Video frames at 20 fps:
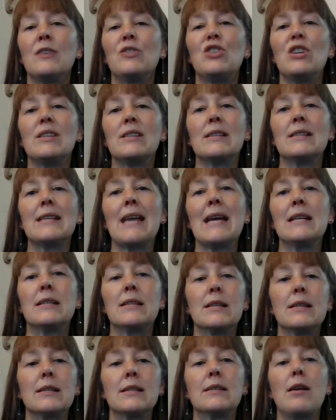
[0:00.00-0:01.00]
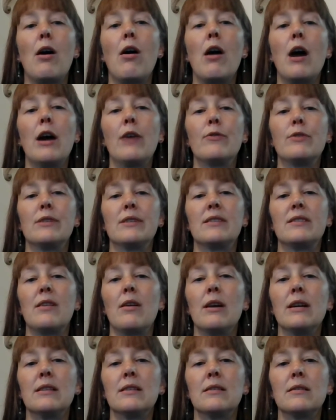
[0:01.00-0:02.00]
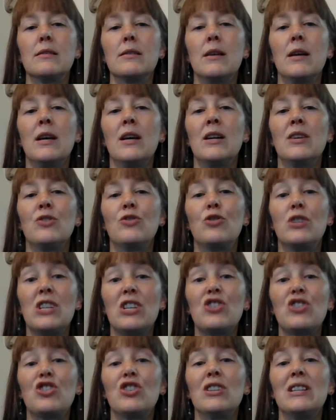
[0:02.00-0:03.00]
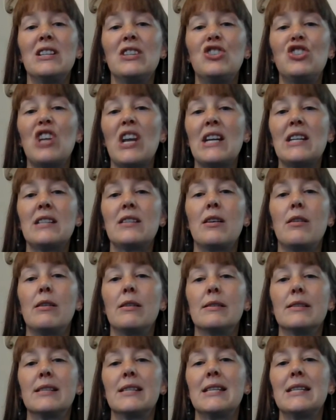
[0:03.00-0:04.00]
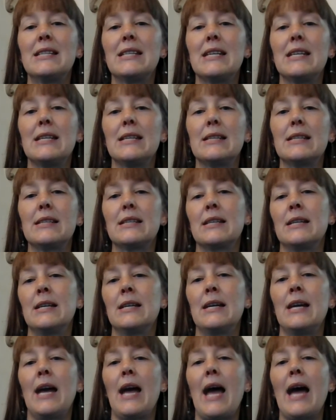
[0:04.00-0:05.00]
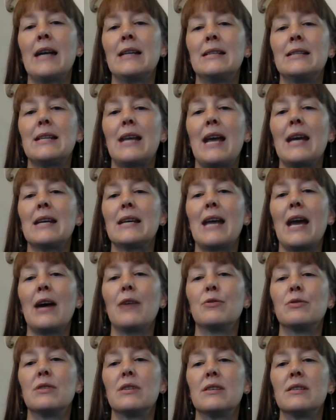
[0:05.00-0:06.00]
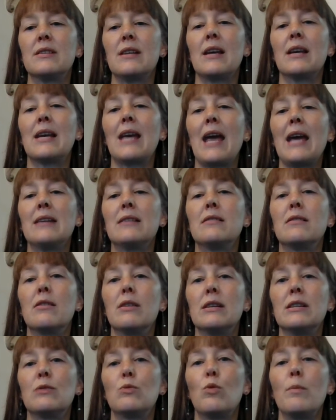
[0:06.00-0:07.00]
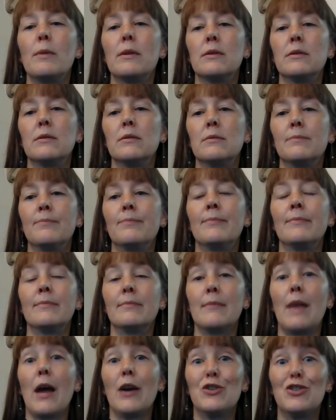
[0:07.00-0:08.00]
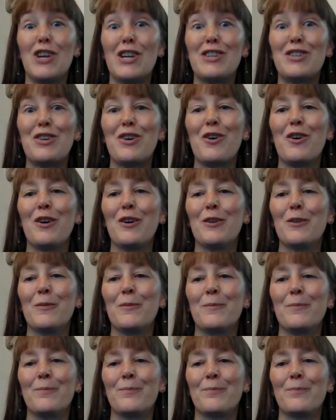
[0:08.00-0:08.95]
Jesus enters Tyre and Sidon, traditionally Gentile cities, and encounters a Canaanite woman, a Gentile.